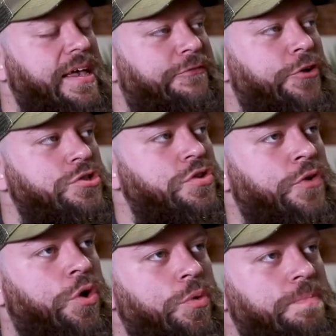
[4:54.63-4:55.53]
First
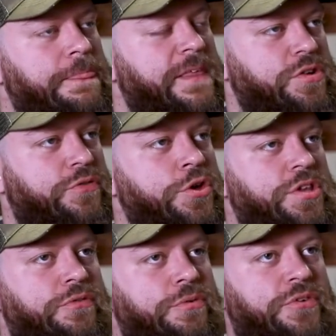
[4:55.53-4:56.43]
of all, there's a few
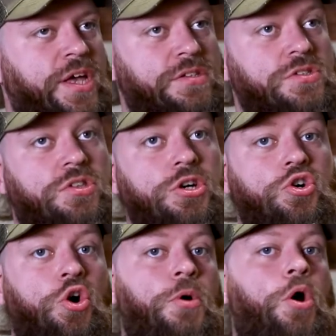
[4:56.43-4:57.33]
different things
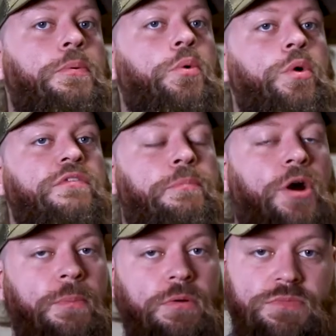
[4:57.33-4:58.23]
that come up with
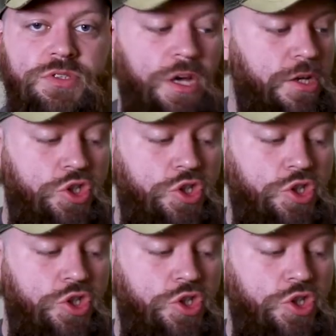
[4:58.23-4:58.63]
problems.